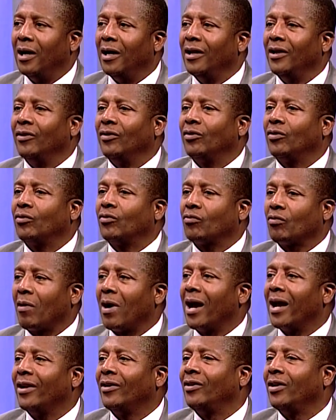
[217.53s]
is
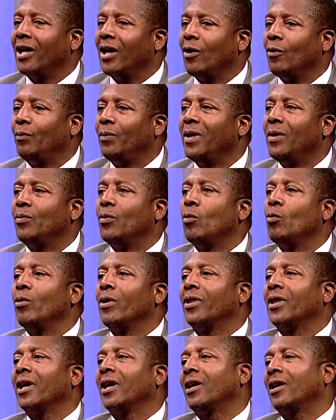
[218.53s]
trying to help people
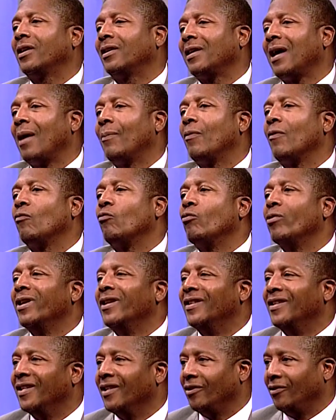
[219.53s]
with a type of
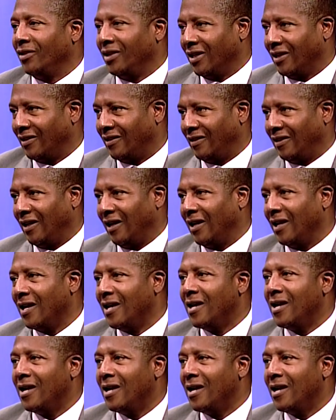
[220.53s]
resiliency,